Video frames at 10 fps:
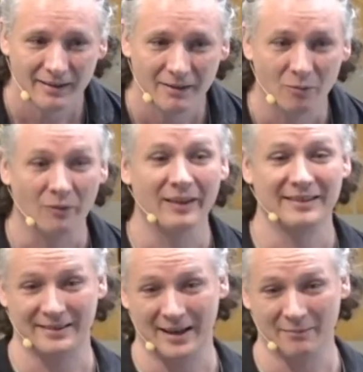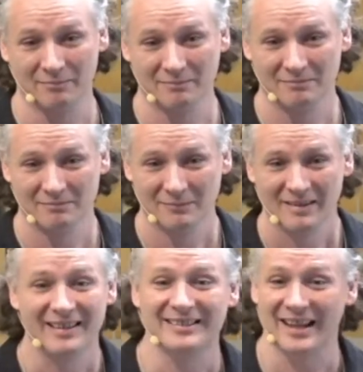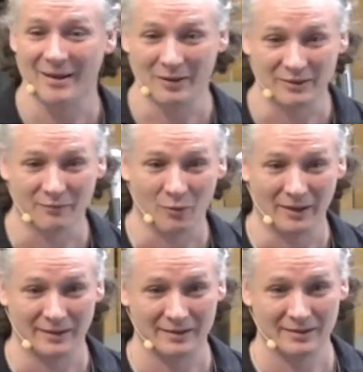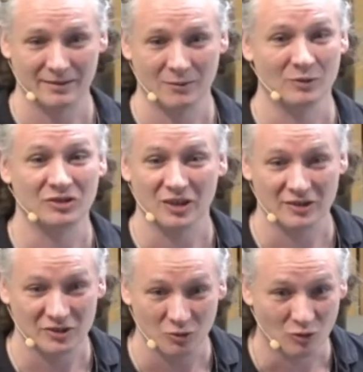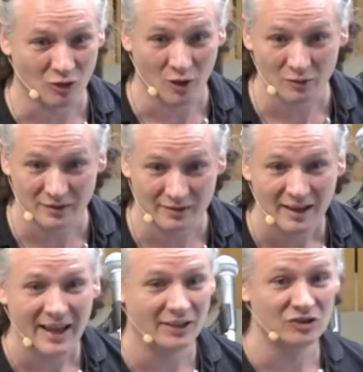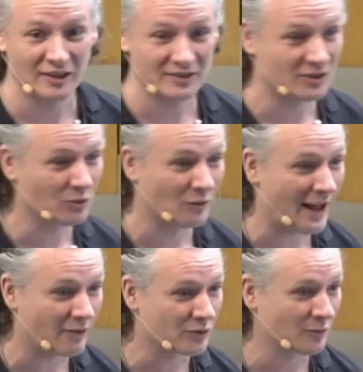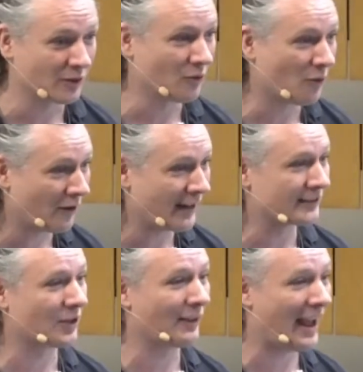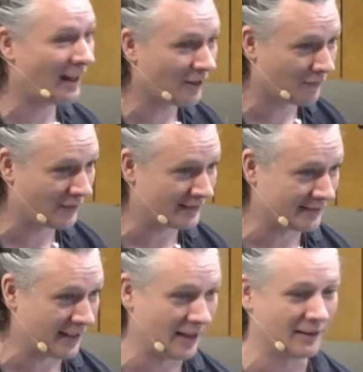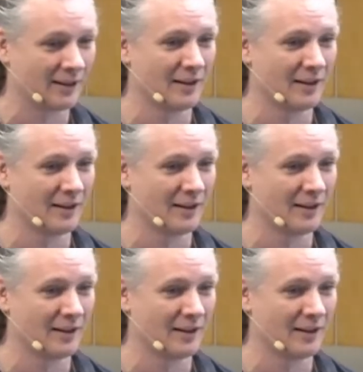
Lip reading: Well, this time his voice was just too close and just too loud to ignore, and so the elephant said,